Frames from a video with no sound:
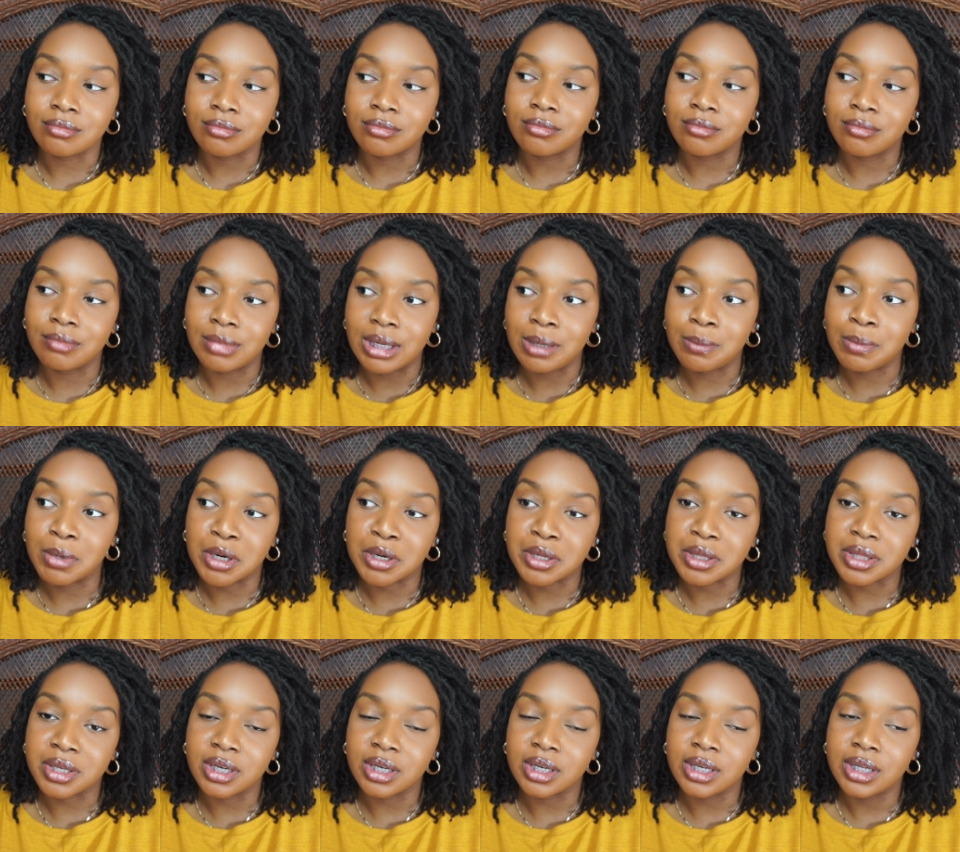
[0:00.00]
me
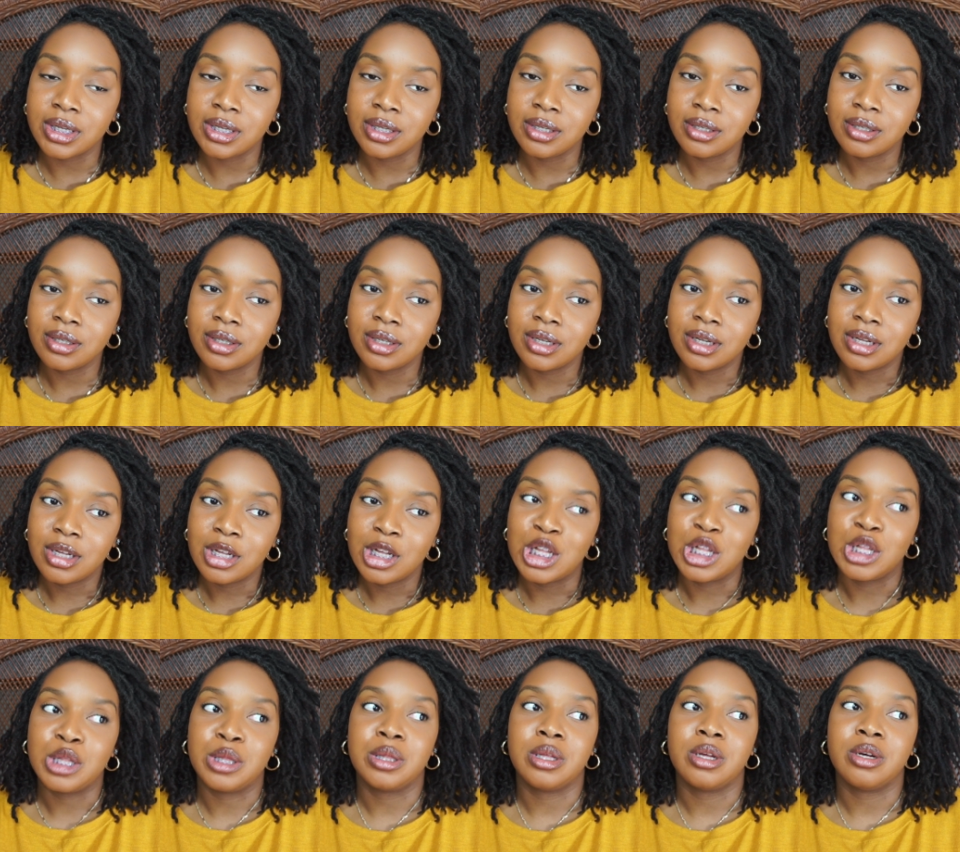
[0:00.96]
personally.
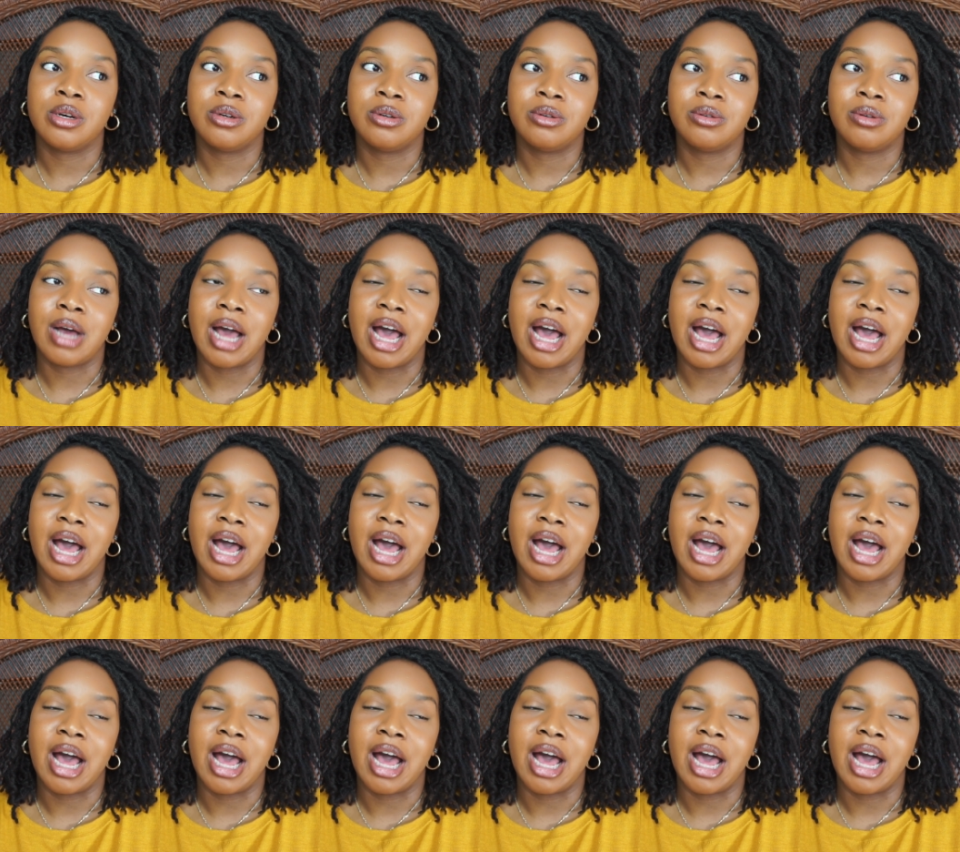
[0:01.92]
So